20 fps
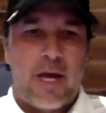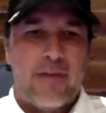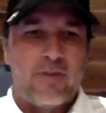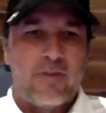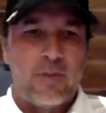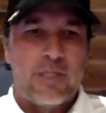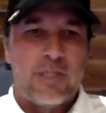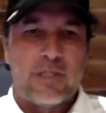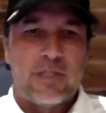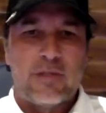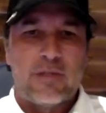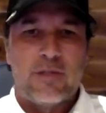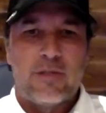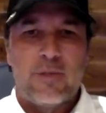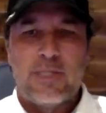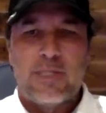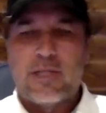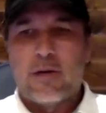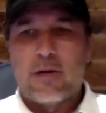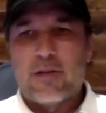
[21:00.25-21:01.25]
We
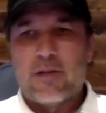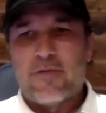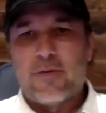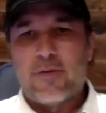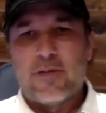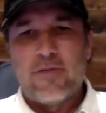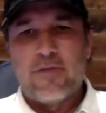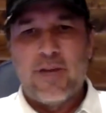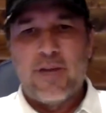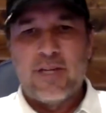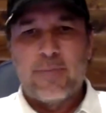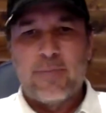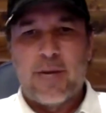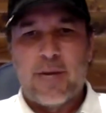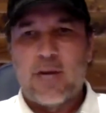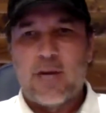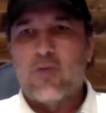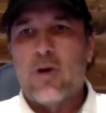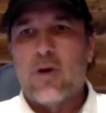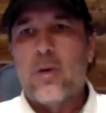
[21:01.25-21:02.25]
start the first phase by
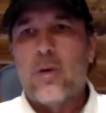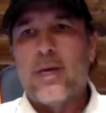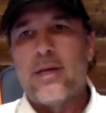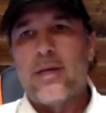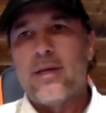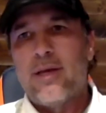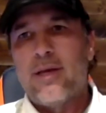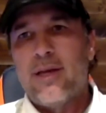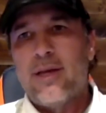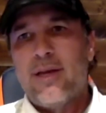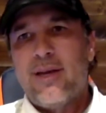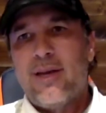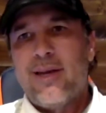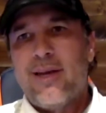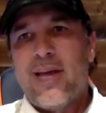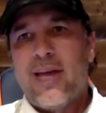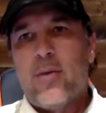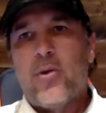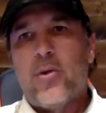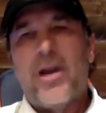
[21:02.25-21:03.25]
growing, and
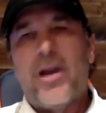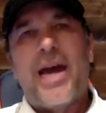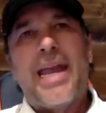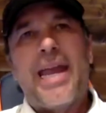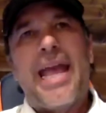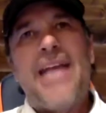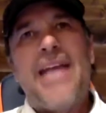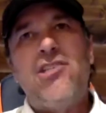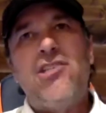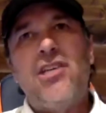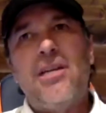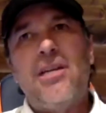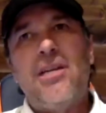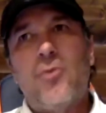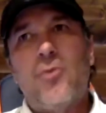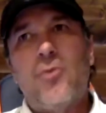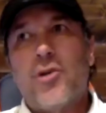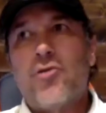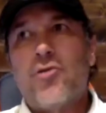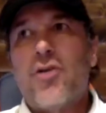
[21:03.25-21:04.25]
we're not aging, we're
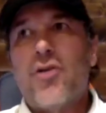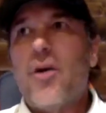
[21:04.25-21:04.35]
growing.